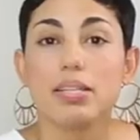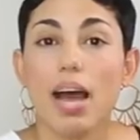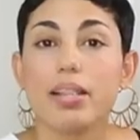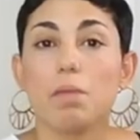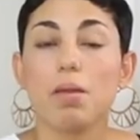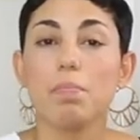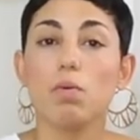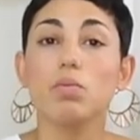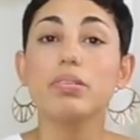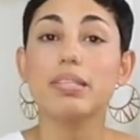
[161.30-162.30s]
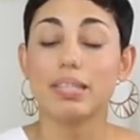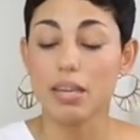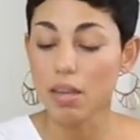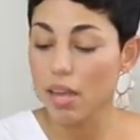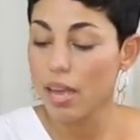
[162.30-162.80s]
side that people will
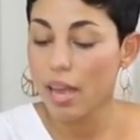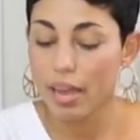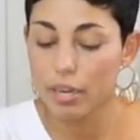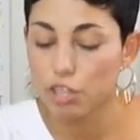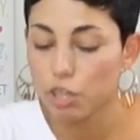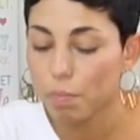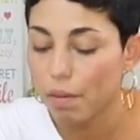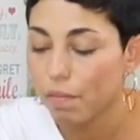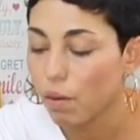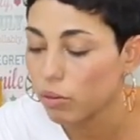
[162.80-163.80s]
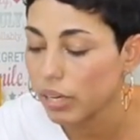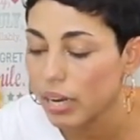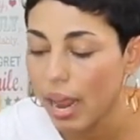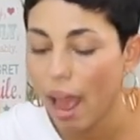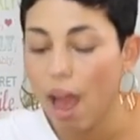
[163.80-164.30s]
see, and it should be folded
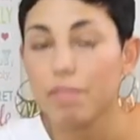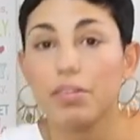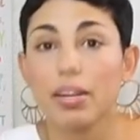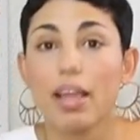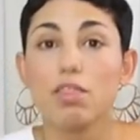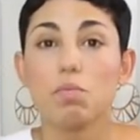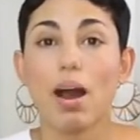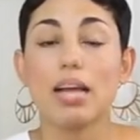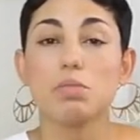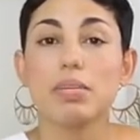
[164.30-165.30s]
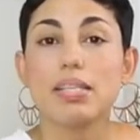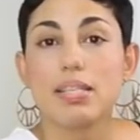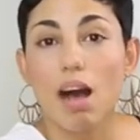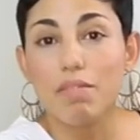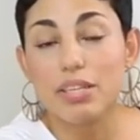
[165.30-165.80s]
in half lengthwise with
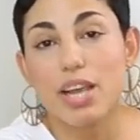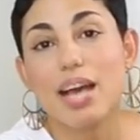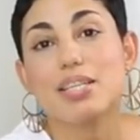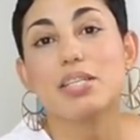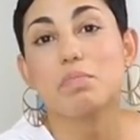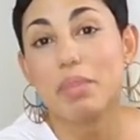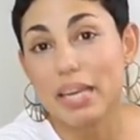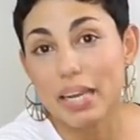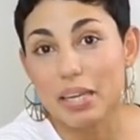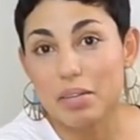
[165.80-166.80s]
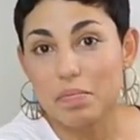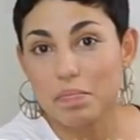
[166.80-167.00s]
selvage edges meeting.